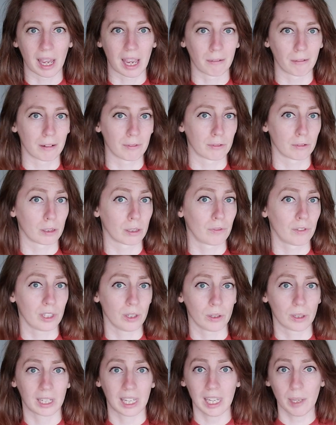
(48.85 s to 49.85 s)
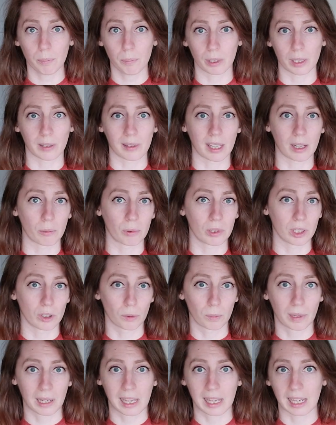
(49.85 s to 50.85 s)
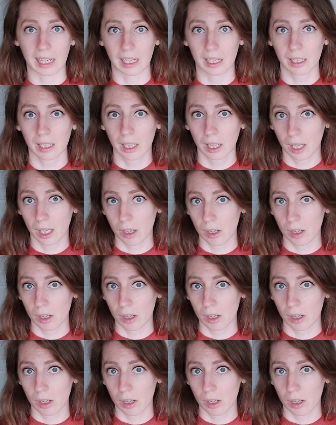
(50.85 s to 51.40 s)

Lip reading: However, if you keep breathing when you're playing,